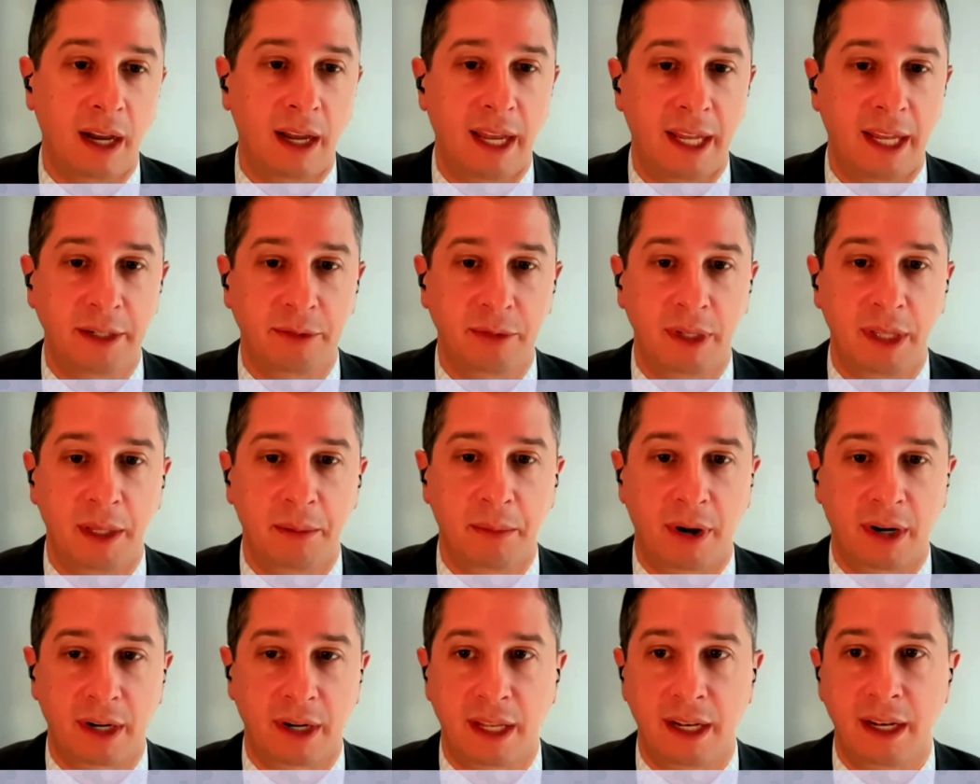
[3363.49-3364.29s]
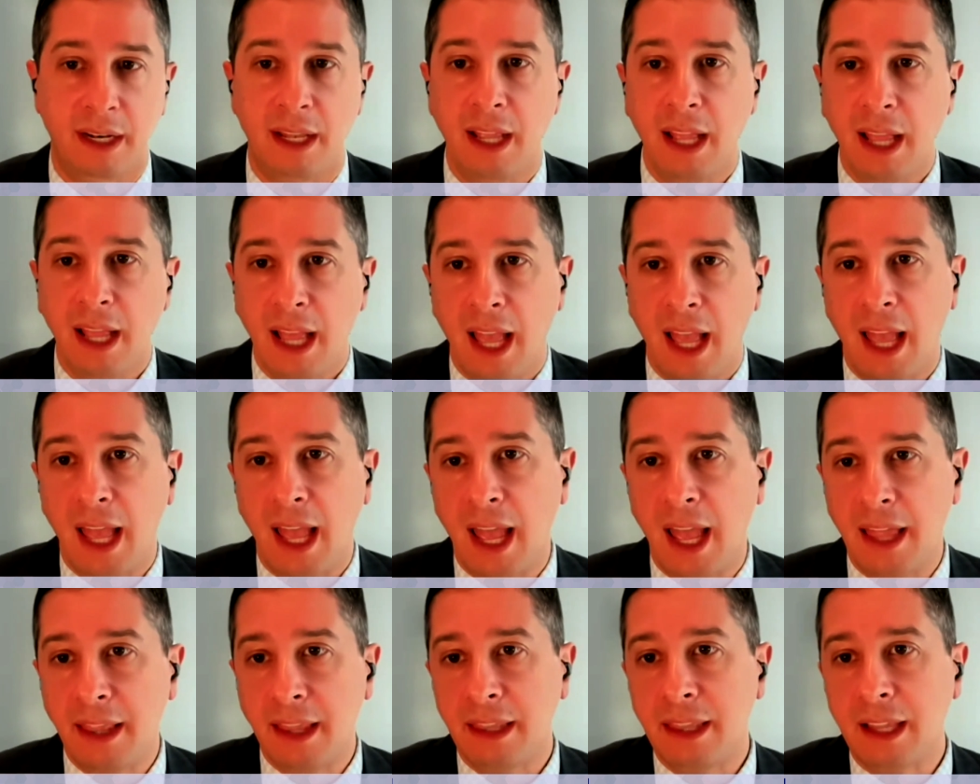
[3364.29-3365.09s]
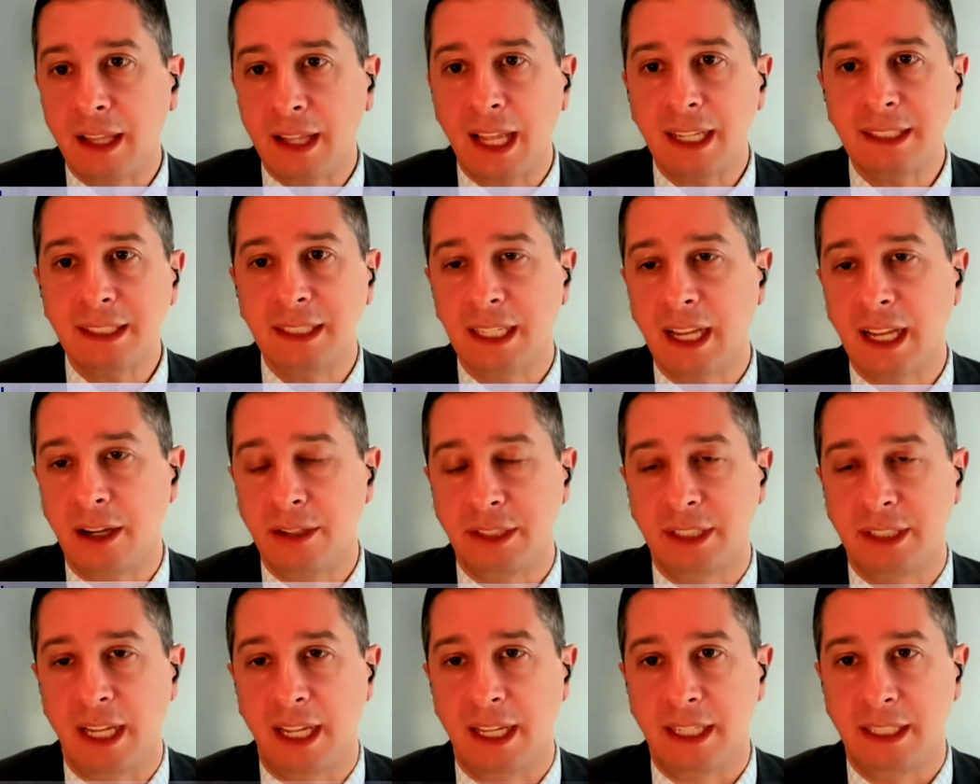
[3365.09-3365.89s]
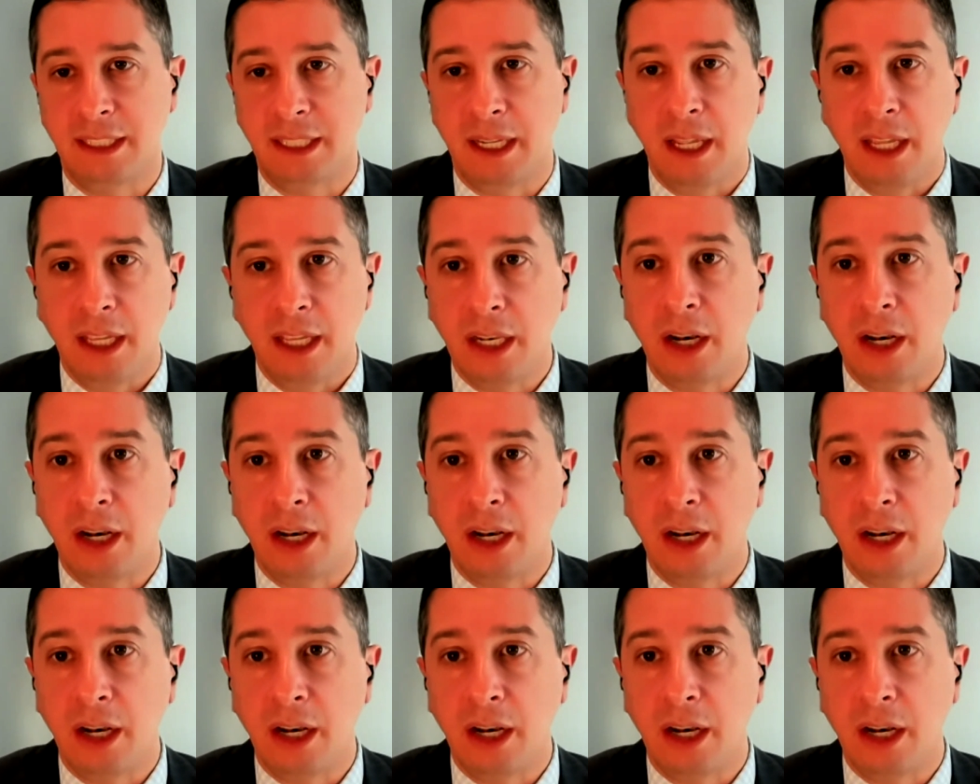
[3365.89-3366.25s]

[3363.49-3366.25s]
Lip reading: entering the market. And the last thing I'd say is,